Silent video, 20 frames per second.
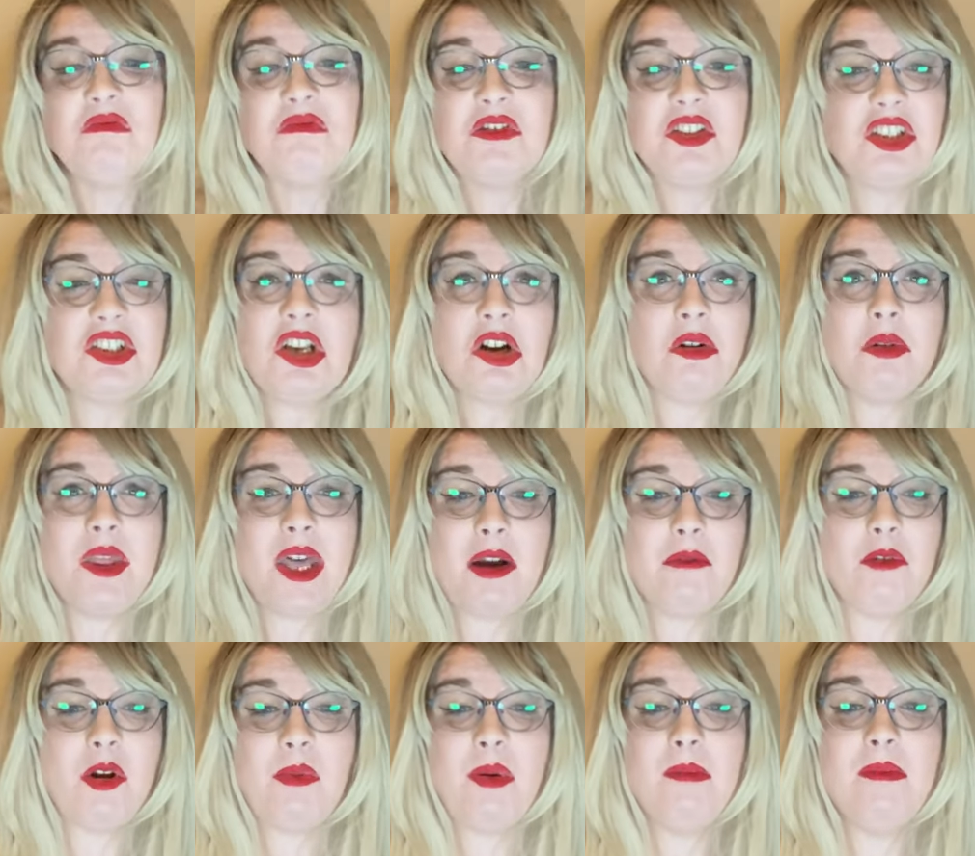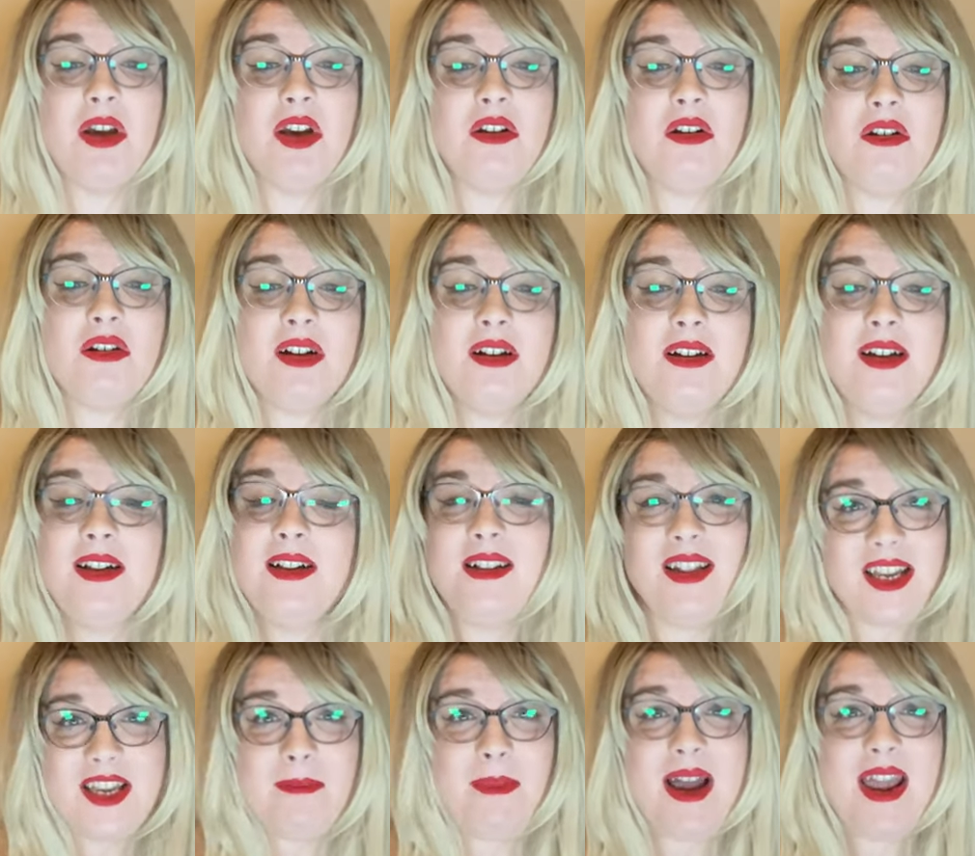Suck on that, Rupert Murdoch.
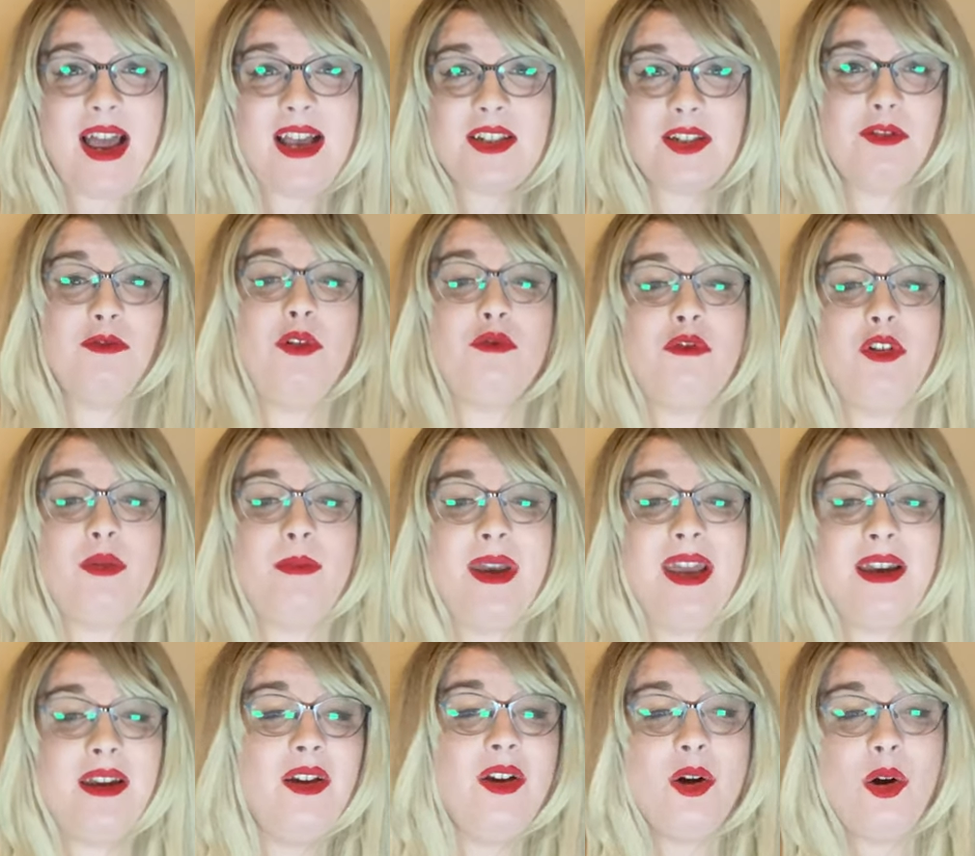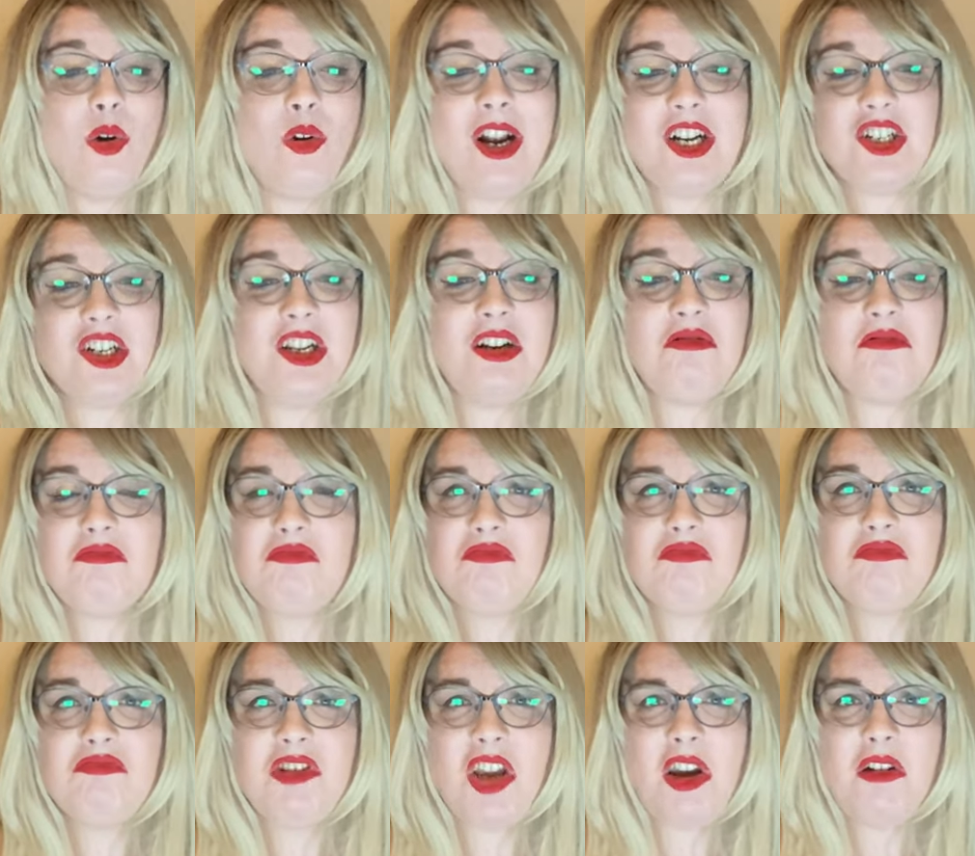Lick my ass, Lord Rothermere, or actually,
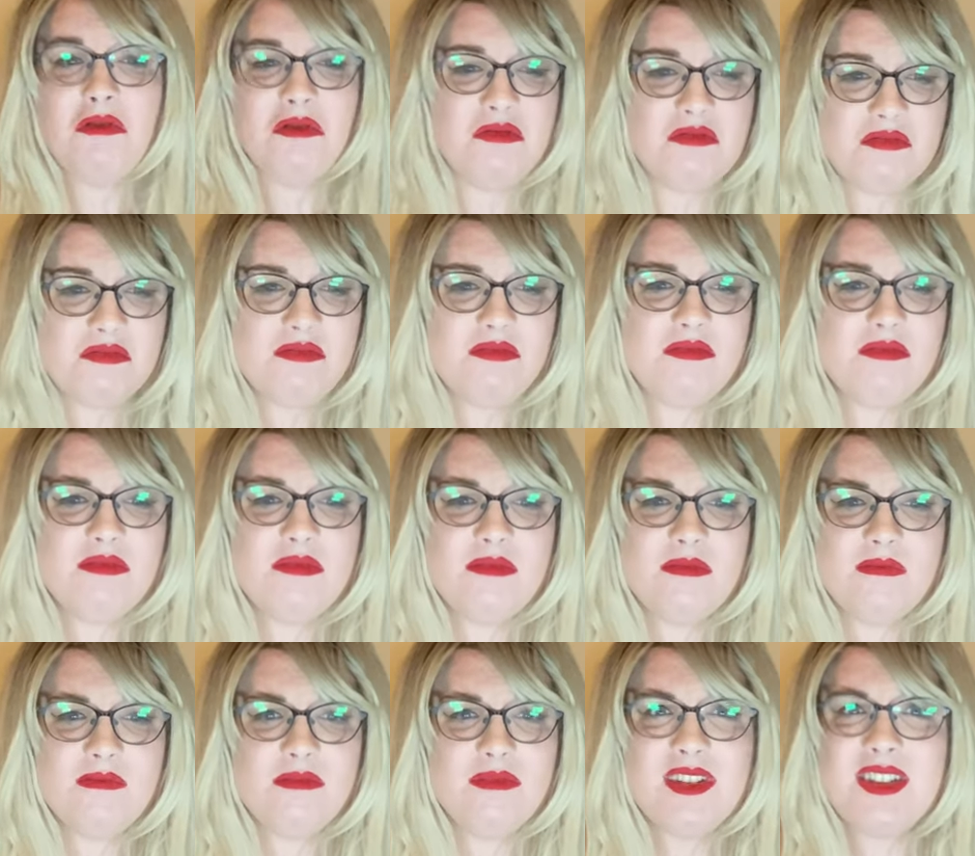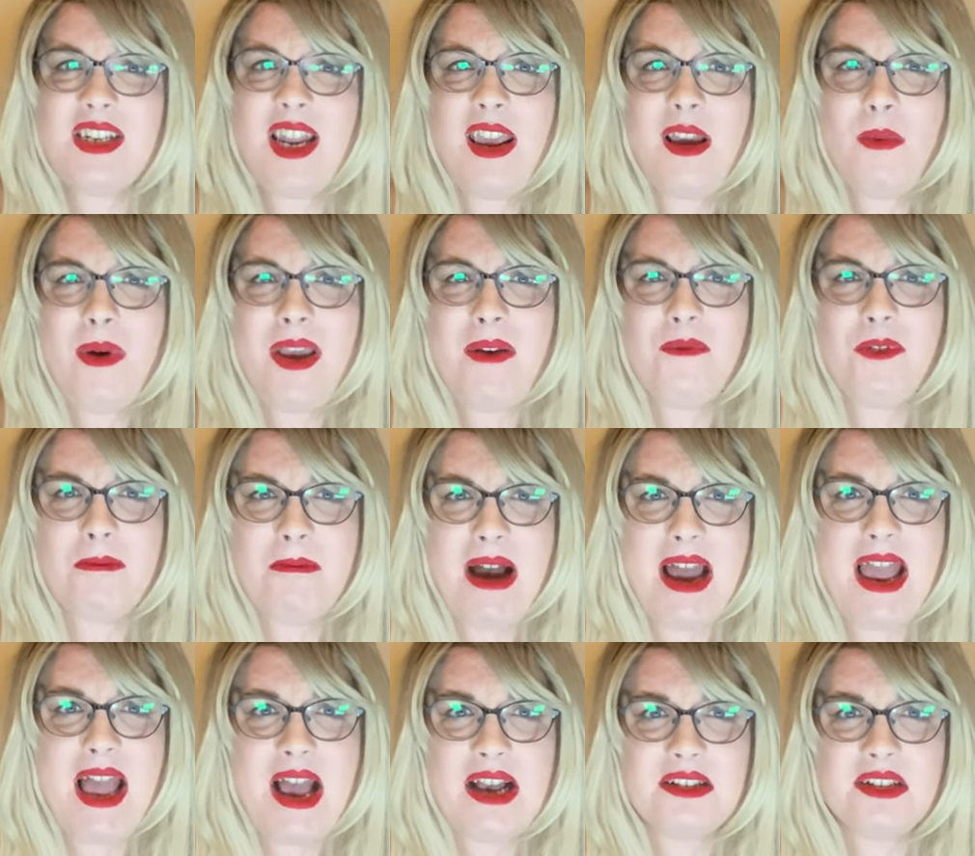don't. Stay away from
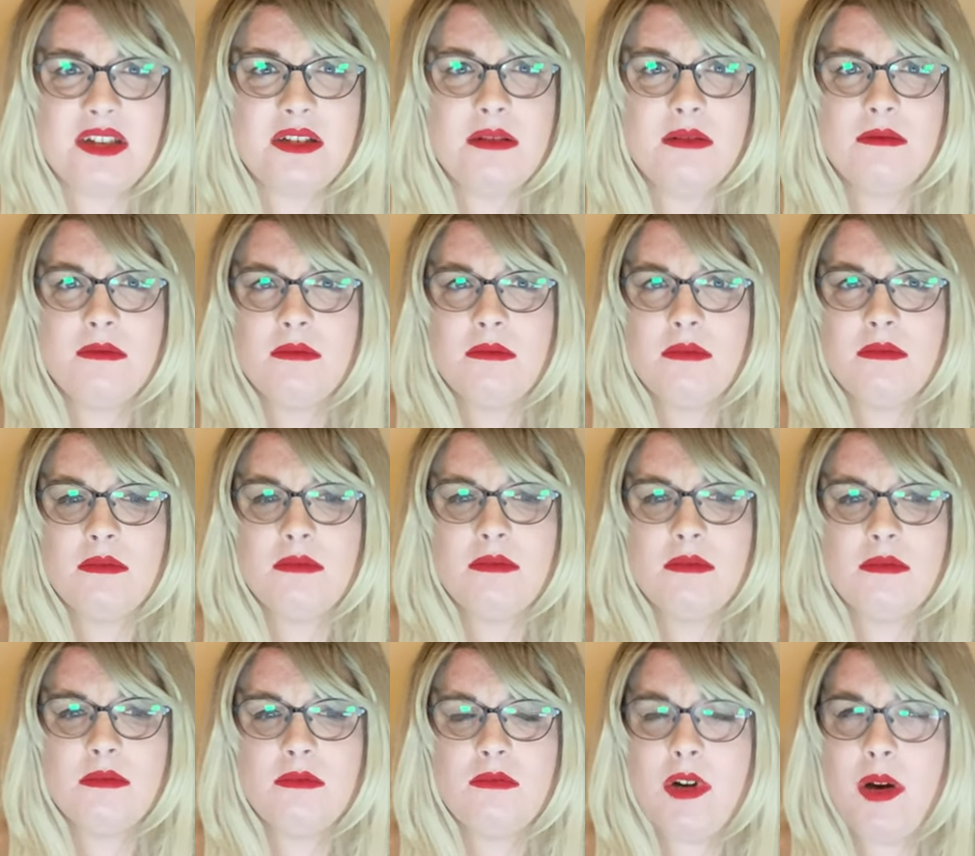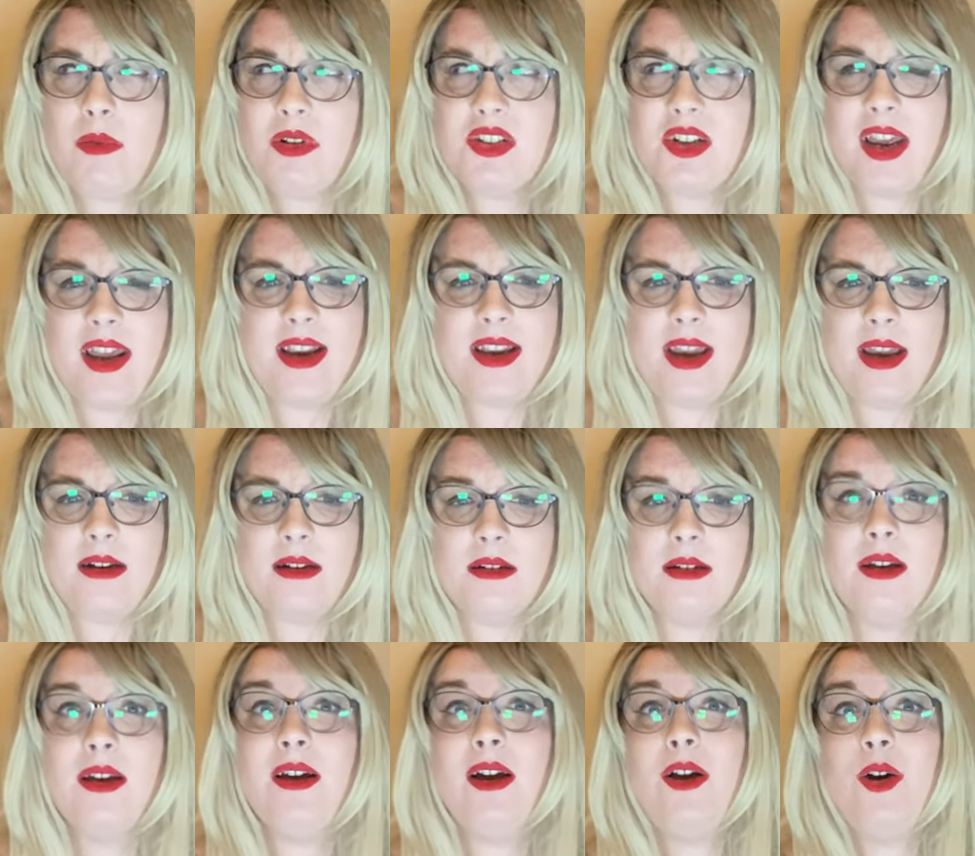my ass. Where was I again?
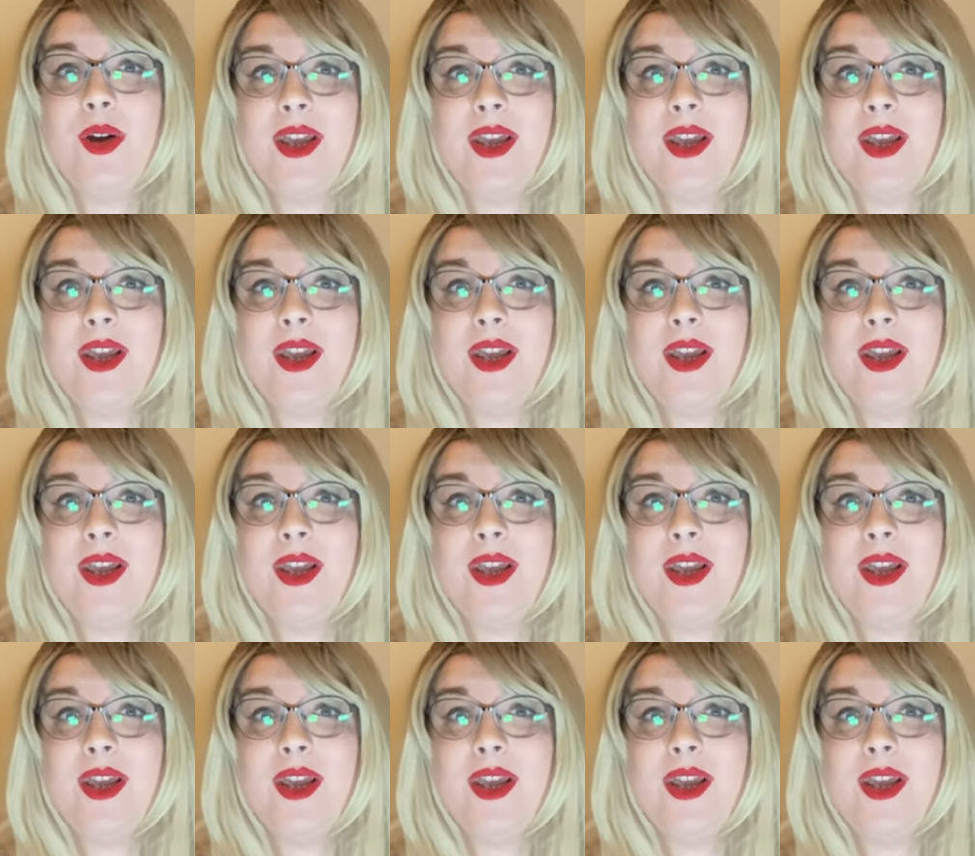Oh,